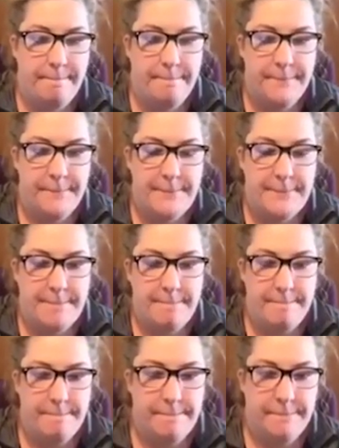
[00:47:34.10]

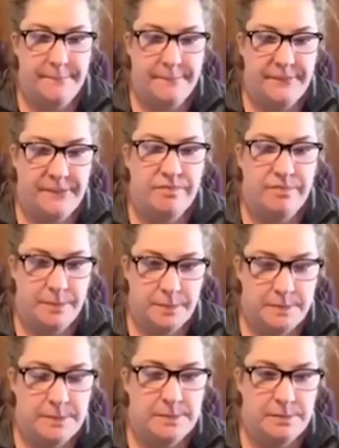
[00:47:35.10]

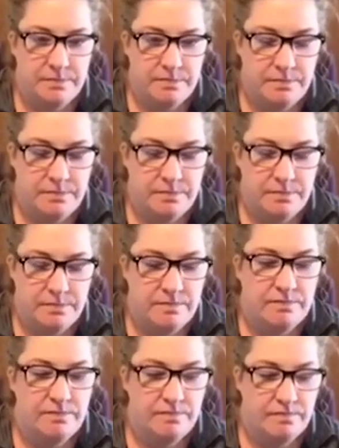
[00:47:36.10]

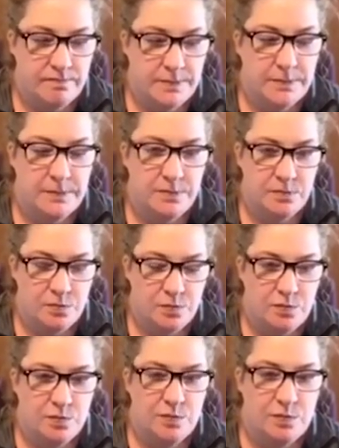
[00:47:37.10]

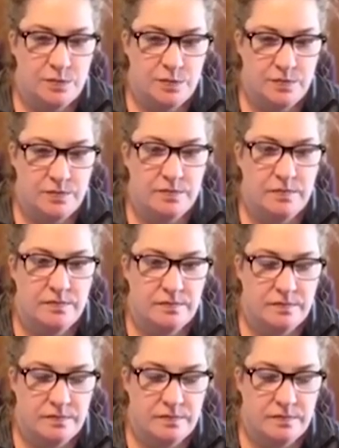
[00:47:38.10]
(not speaking)